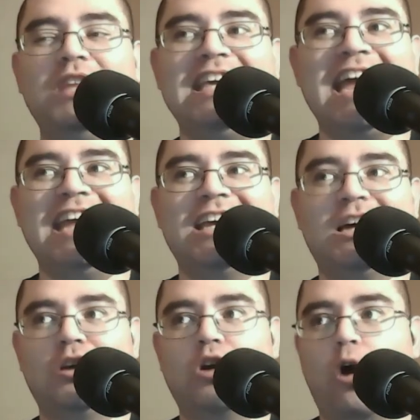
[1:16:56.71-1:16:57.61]
only
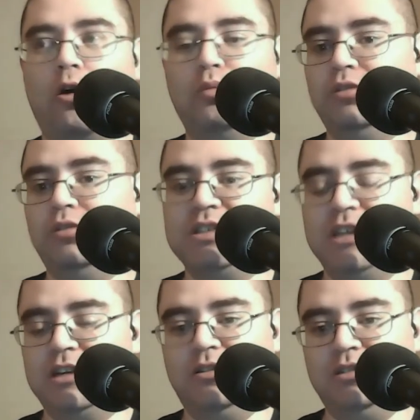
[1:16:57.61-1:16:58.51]
getting a garbled
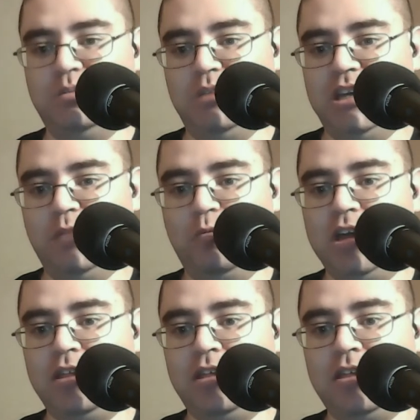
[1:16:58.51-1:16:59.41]
signal to begin
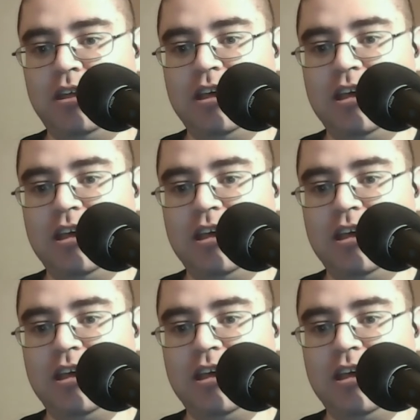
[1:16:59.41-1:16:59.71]
with,